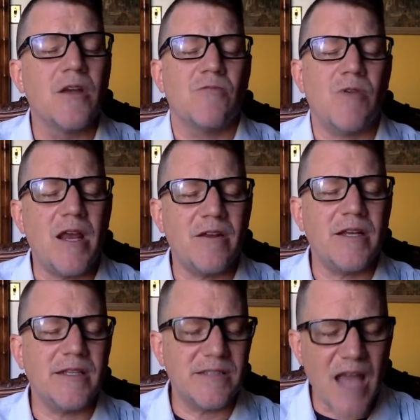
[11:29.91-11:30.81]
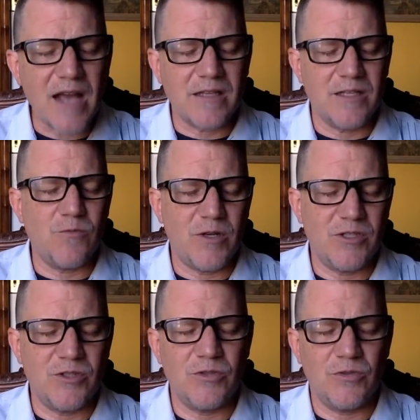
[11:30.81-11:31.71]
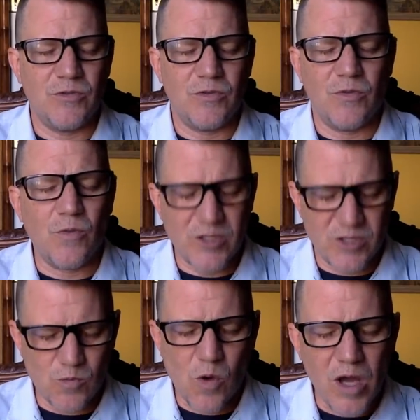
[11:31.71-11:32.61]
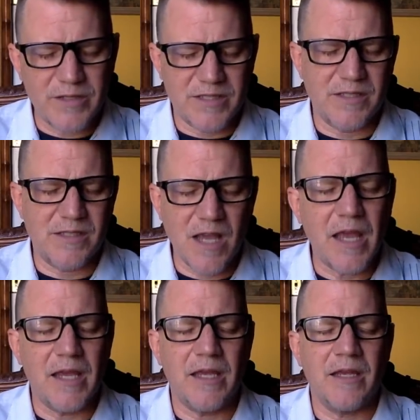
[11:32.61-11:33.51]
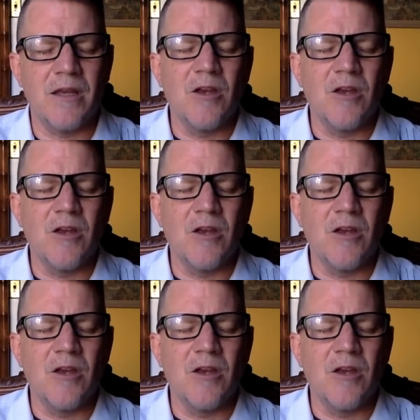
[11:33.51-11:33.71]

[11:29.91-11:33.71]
Write out exactly what you want to say.